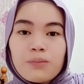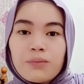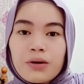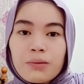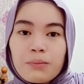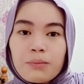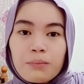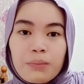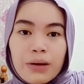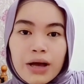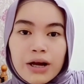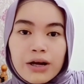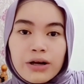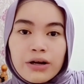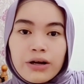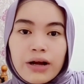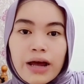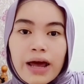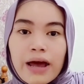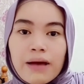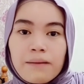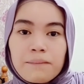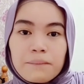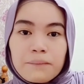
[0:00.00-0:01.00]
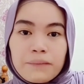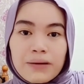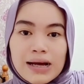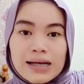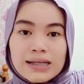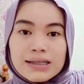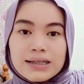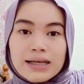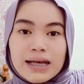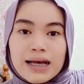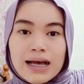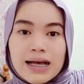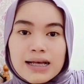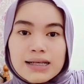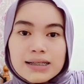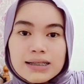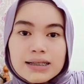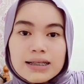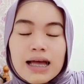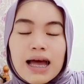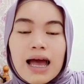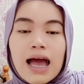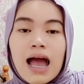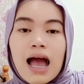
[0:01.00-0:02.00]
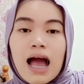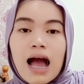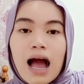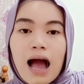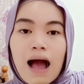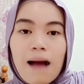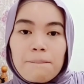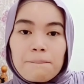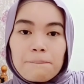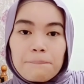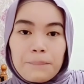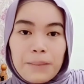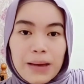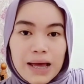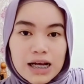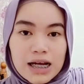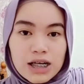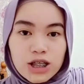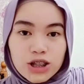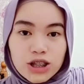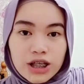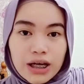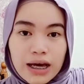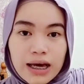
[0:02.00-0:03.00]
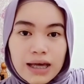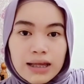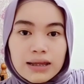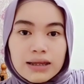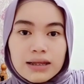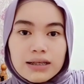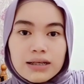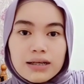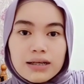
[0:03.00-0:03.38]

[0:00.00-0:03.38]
prepare and process a patient